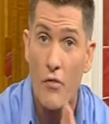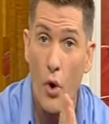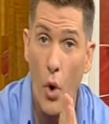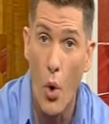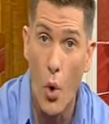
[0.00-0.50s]

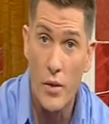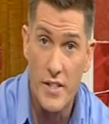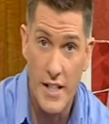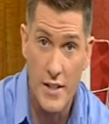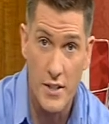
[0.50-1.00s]
for all
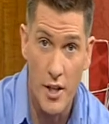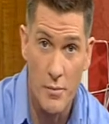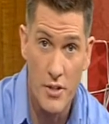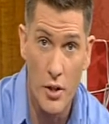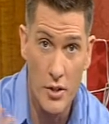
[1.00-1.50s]
the skin
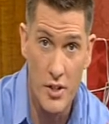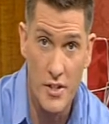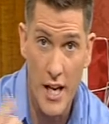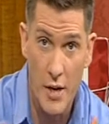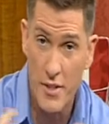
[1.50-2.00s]
types, not
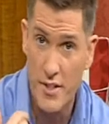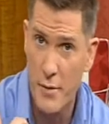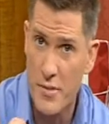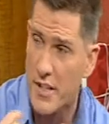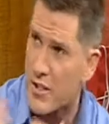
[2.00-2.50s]
just ours, because
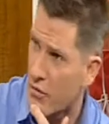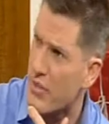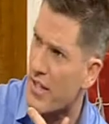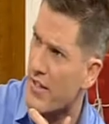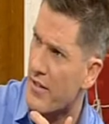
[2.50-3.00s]
I'm sensitive.
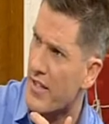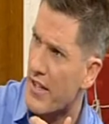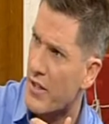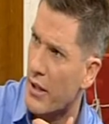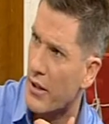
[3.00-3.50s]
You sensitive
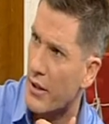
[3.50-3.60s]
skin as well,